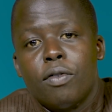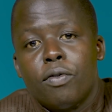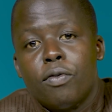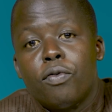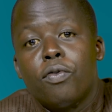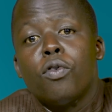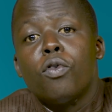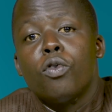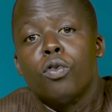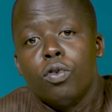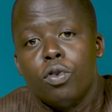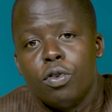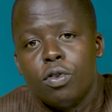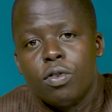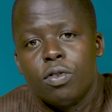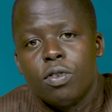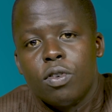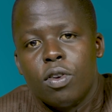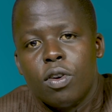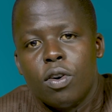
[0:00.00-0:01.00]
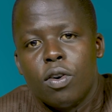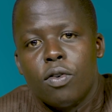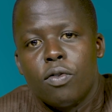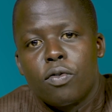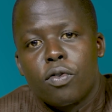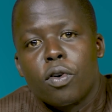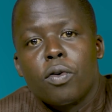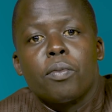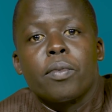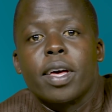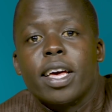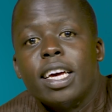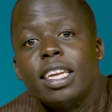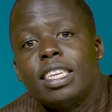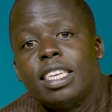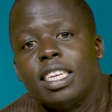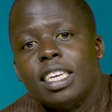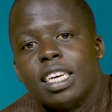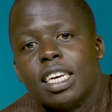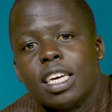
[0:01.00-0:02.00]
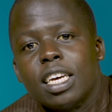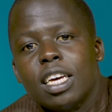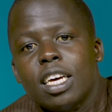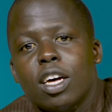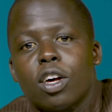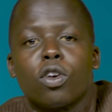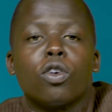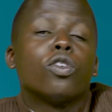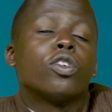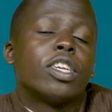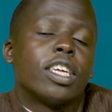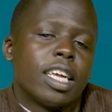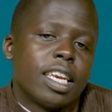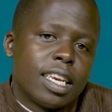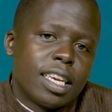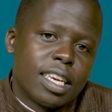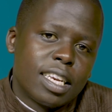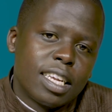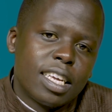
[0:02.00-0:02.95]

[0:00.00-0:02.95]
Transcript: food from getting rotten.